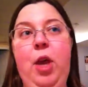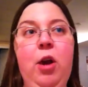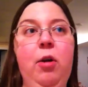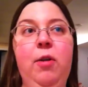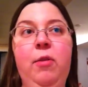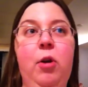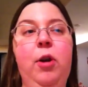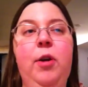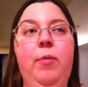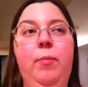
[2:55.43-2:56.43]
carries
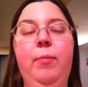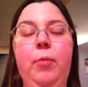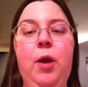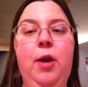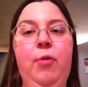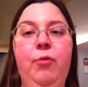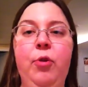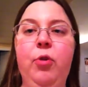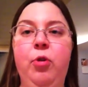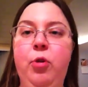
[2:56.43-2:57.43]
on any
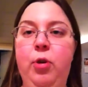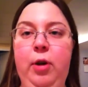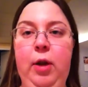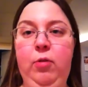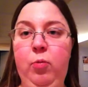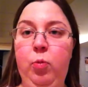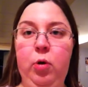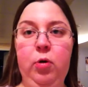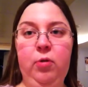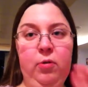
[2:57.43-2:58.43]
further and gets
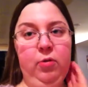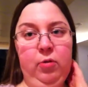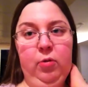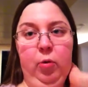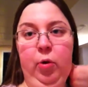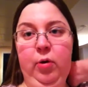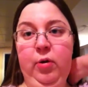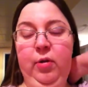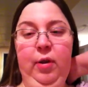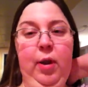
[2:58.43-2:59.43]
worse or
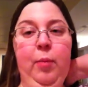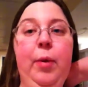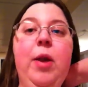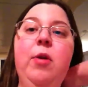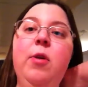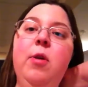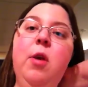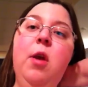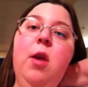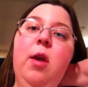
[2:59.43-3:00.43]
doesn't get better,
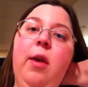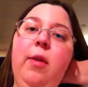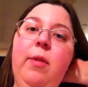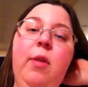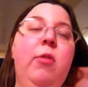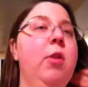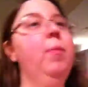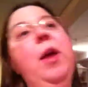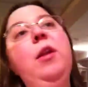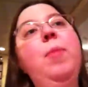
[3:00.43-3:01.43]
then it's going
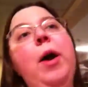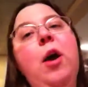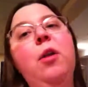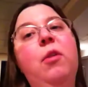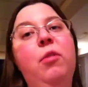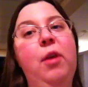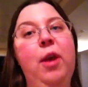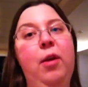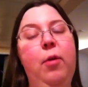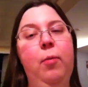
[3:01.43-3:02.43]
to be antibiotics
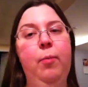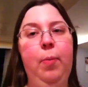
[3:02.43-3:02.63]
again.